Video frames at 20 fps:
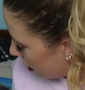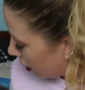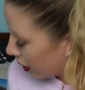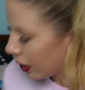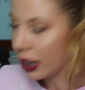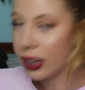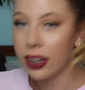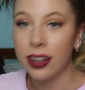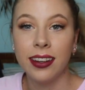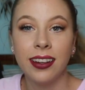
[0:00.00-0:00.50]

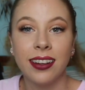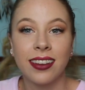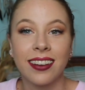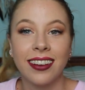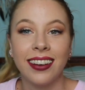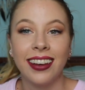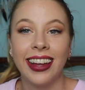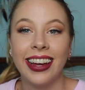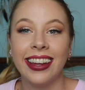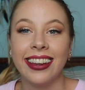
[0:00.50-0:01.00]
Okay, he's
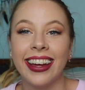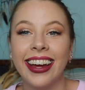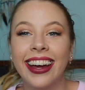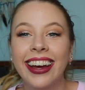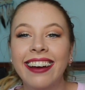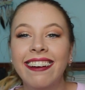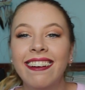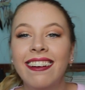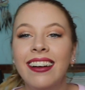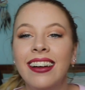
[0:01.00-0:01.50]
still over
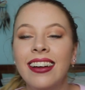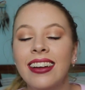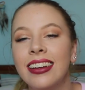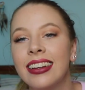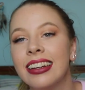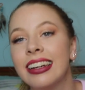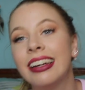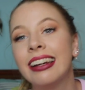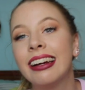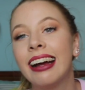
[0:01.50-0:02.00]
there.
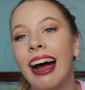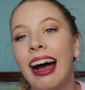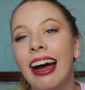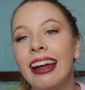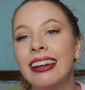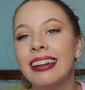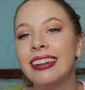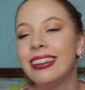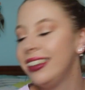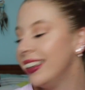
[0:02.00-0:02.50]
You can
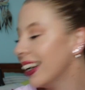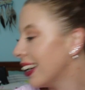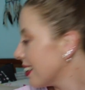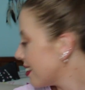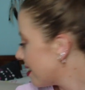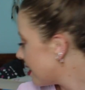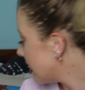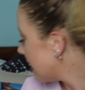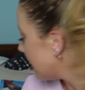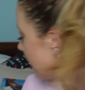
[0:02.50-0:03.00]
kind of
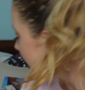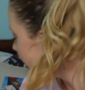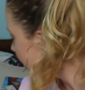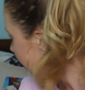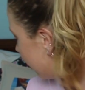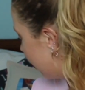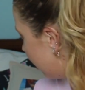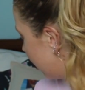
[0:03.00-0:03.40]
just see ya.